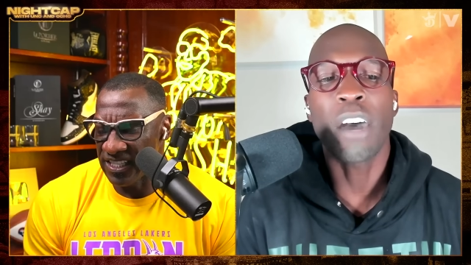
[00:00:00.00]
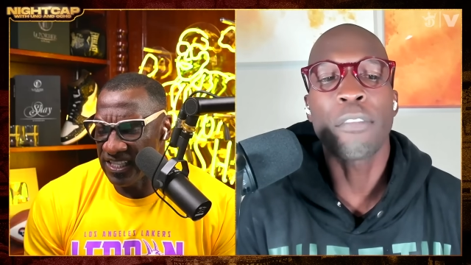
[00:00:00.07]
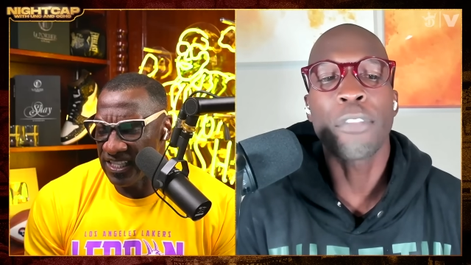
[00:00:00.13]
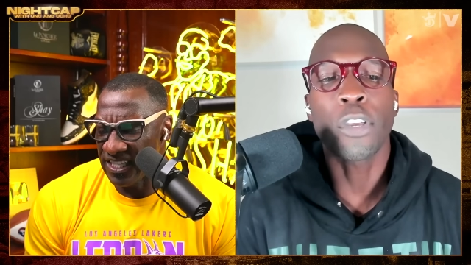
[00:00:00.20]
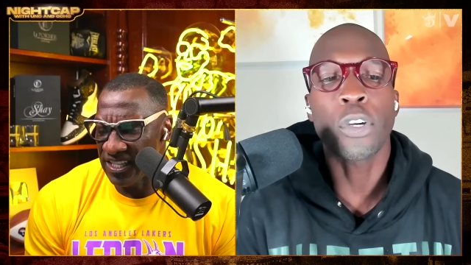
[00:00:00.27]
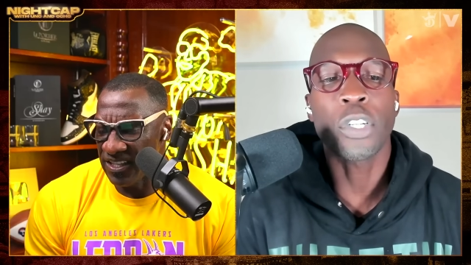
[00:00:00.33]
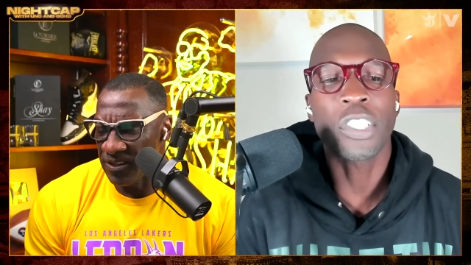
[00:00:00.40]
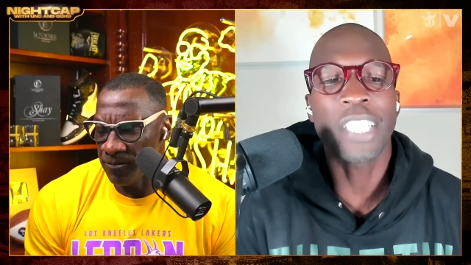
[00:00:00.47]
Speaker 1: of
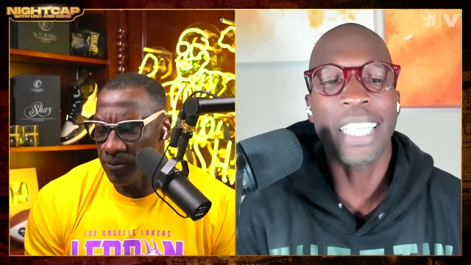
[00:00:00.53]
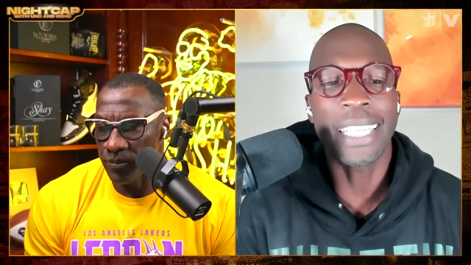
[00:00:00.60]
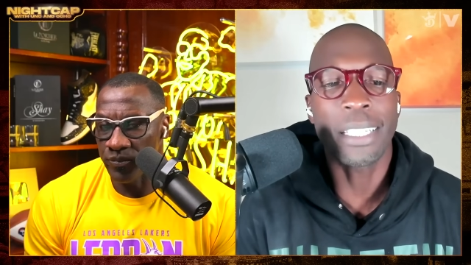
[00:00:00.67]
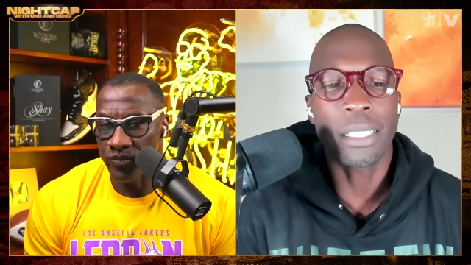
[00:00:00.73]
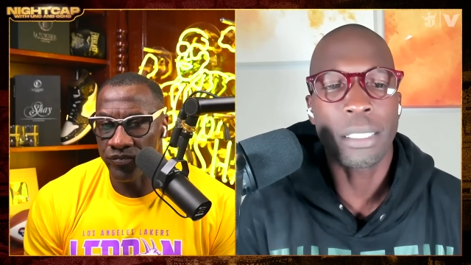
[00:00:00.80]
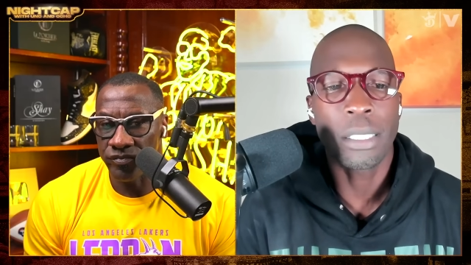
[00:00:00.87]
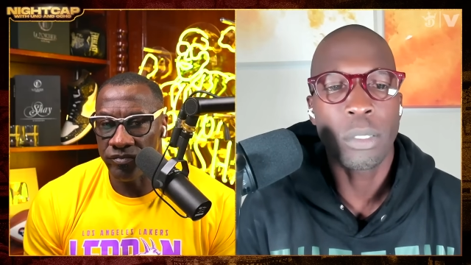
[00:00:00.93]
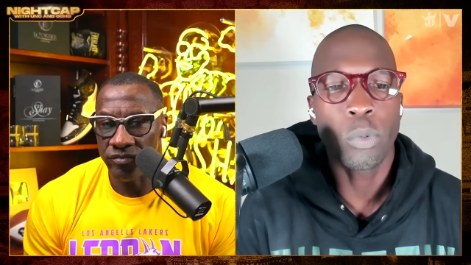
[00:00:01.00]
the critique
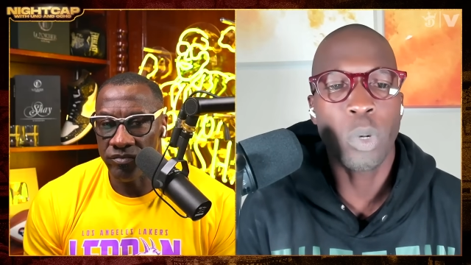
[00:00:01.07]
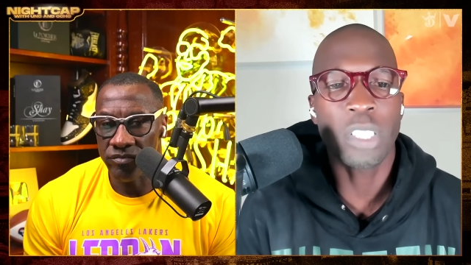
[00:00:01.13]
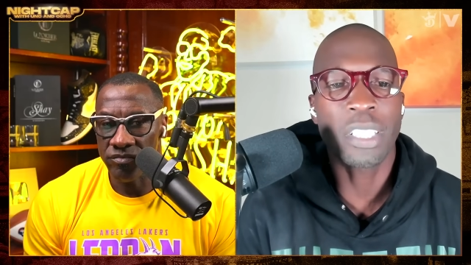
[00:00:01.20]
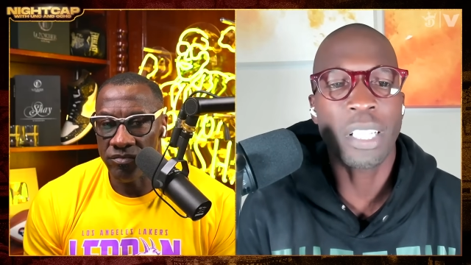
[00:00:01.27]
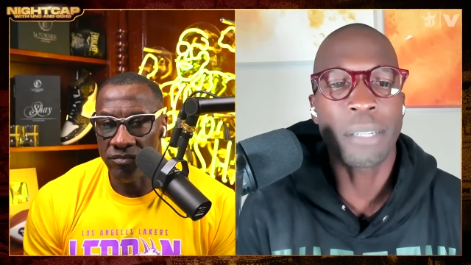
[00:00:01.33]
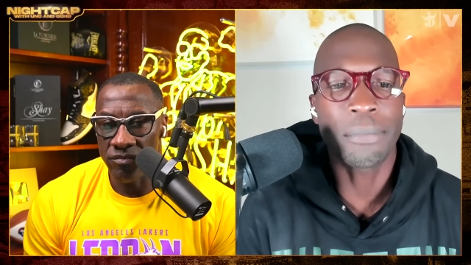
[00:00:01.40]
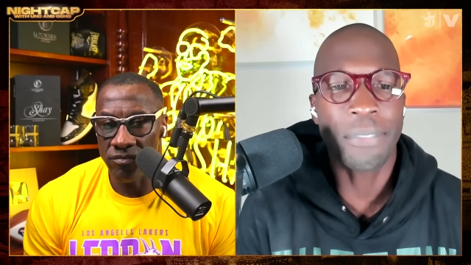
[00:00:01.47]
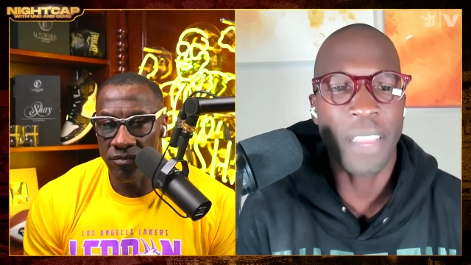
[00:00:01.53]
was
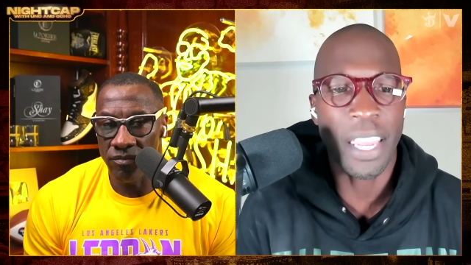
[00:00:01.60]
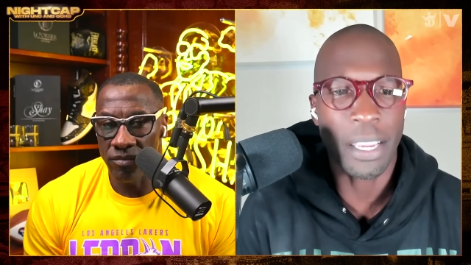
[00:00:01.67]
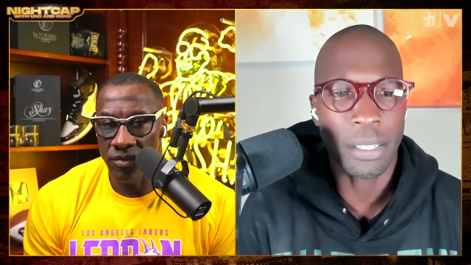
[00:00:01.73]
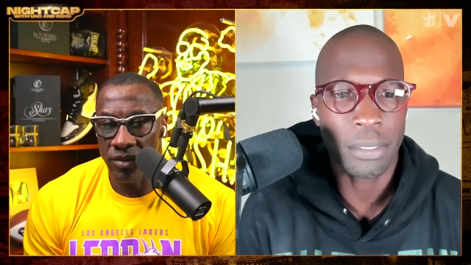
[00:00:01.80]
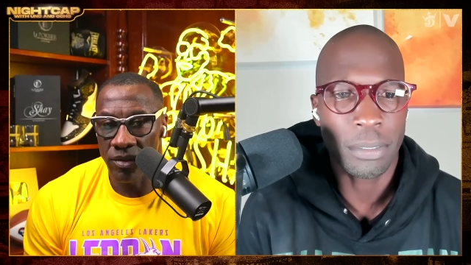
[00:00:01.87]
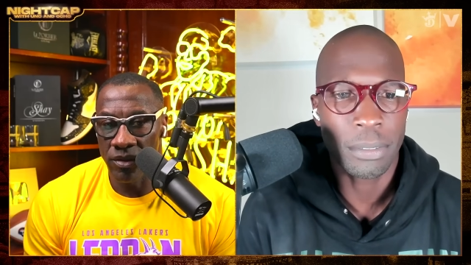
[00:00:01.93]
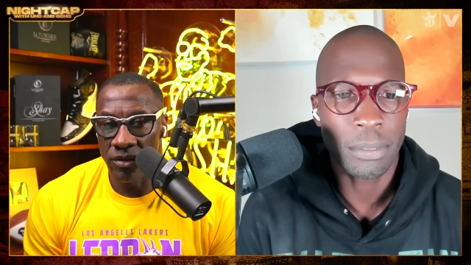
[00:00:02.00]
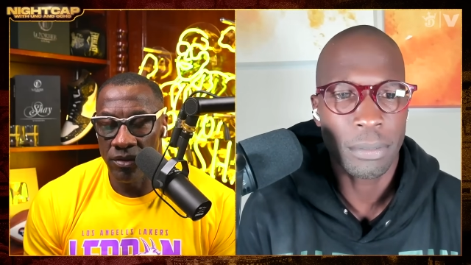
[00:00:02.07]
unfair.
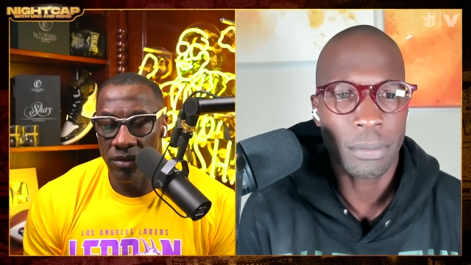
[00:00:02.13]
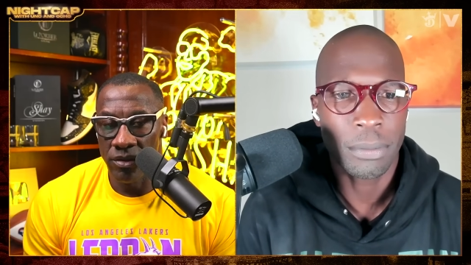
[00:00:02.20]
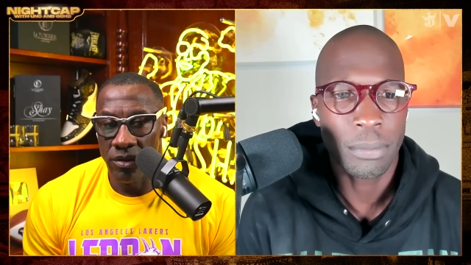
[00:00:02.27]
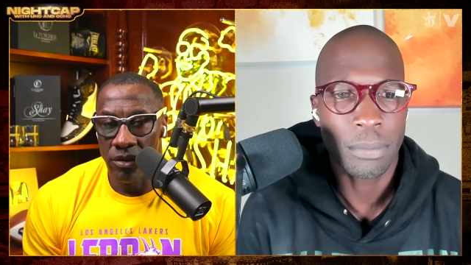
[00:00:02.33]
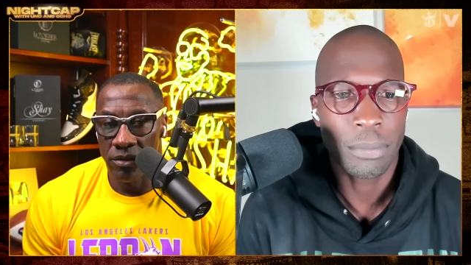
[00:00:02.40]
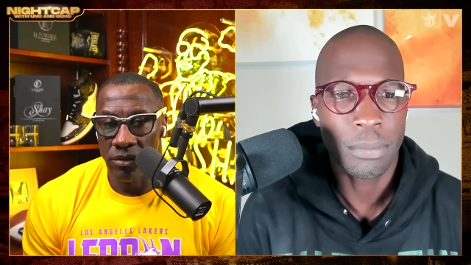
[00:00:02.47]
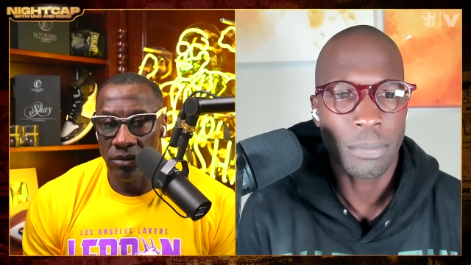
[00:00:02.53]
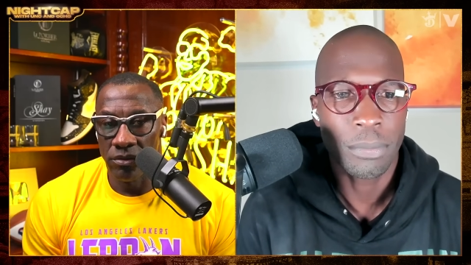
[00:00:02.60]

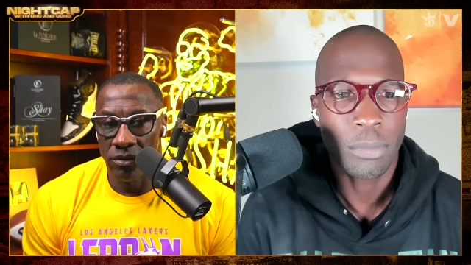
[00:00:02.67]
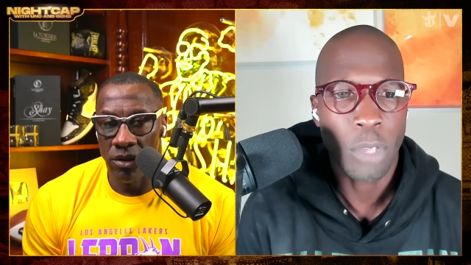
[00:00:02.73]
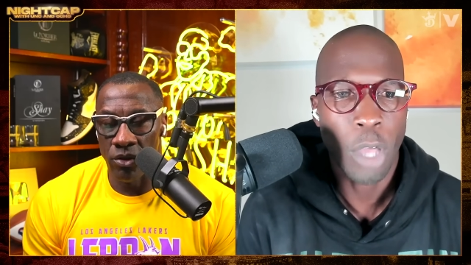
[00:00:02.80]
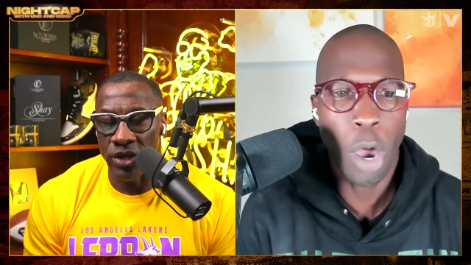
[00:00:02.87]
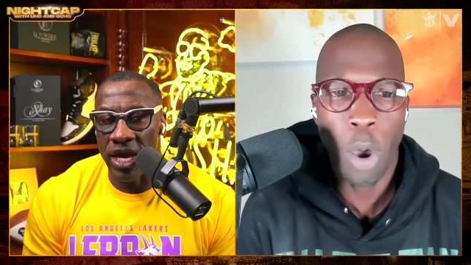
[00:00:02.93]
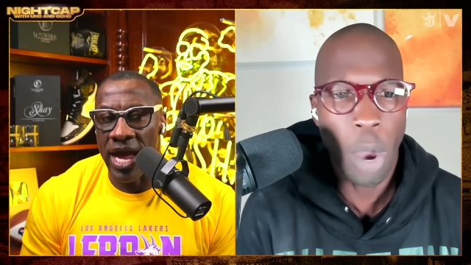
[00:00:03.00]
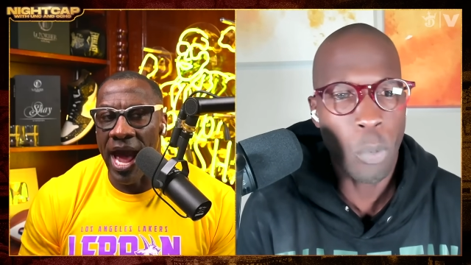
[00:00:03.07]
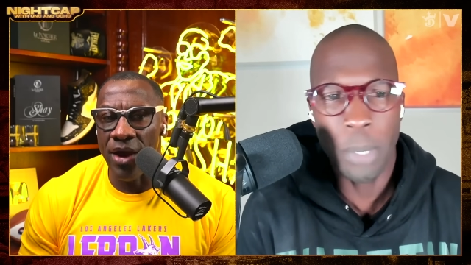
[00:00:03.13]
Okay, oh,
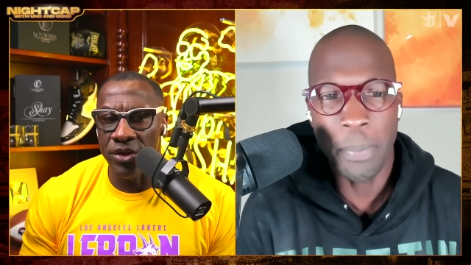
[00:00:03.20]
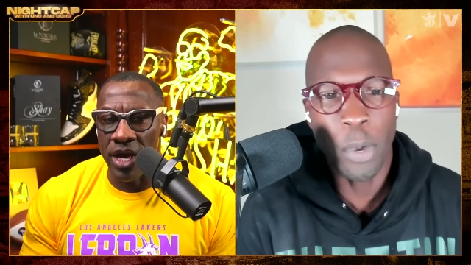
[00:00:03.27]
oh how,